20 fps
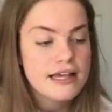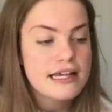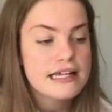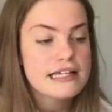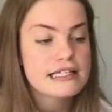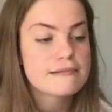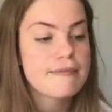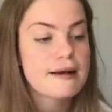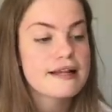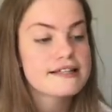
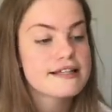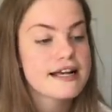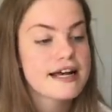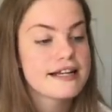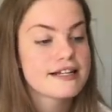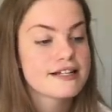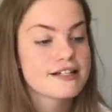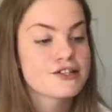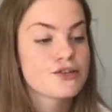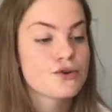Spencer had
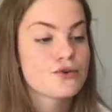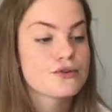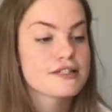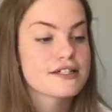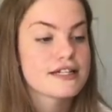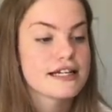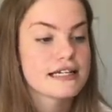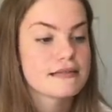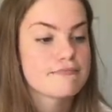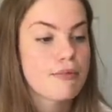
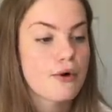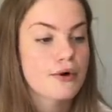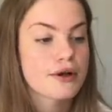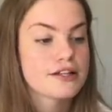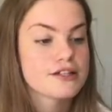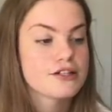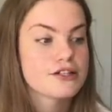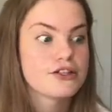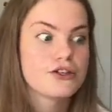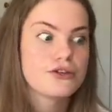exhausted his
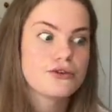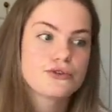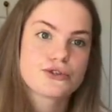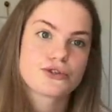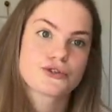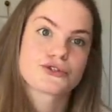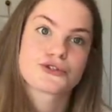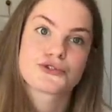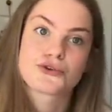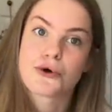pocket's
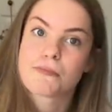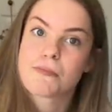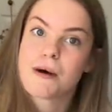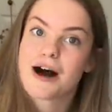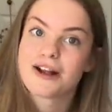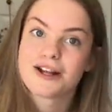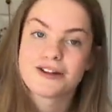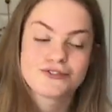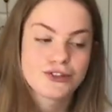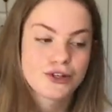usual
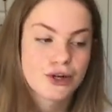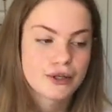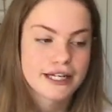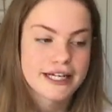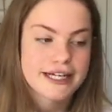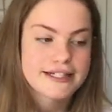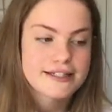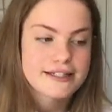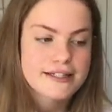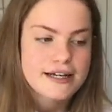stockpile of
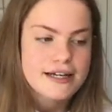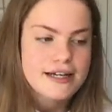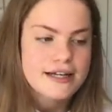lollies